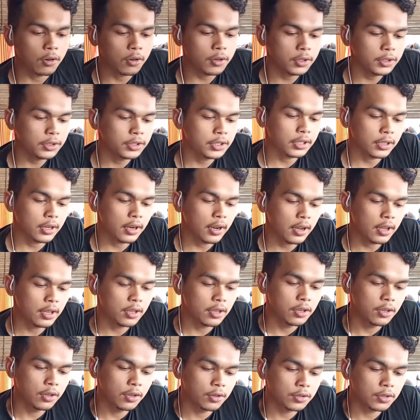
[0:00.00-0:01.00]
For the
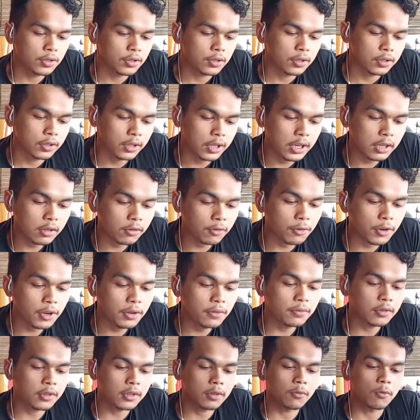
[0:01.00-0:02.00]
record,
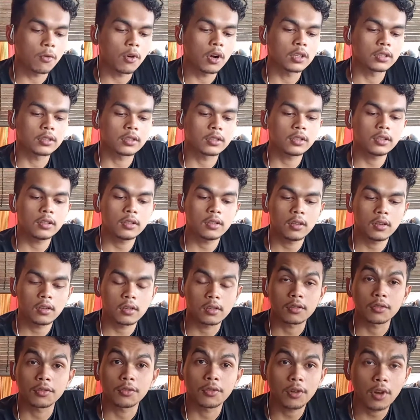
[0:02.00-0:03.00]
use clear river
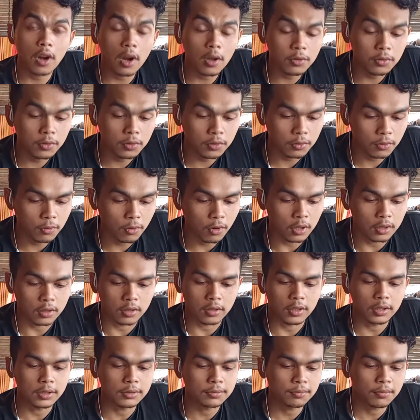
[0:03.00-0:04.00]
water or
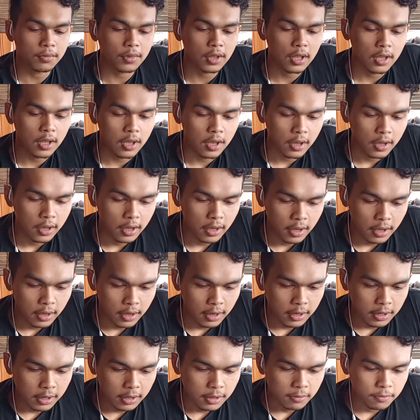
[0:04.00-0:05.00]
groundwater.
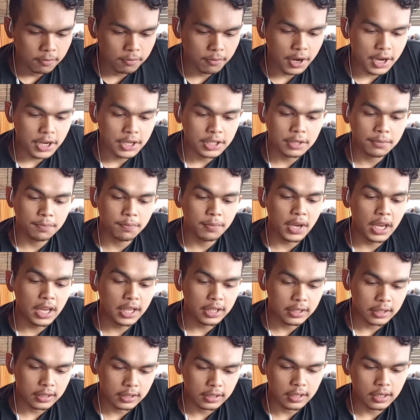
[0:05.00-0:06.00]

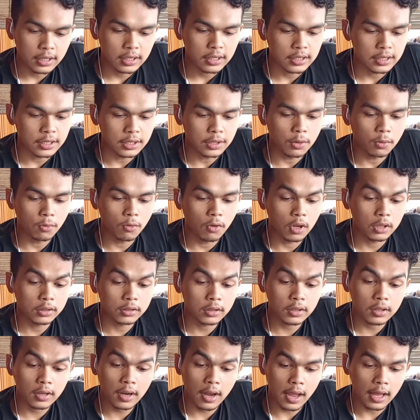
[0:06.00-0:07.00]
Precipitate
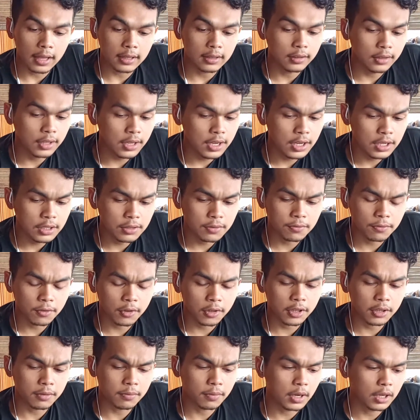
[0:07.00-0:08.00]
the water
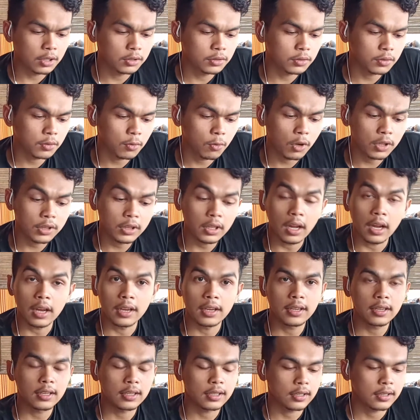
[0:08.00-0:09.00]
at least for
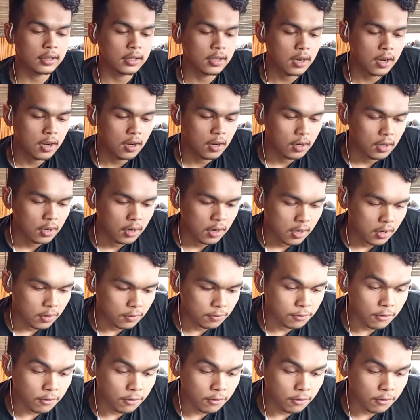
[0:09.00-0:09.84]
about 1 night.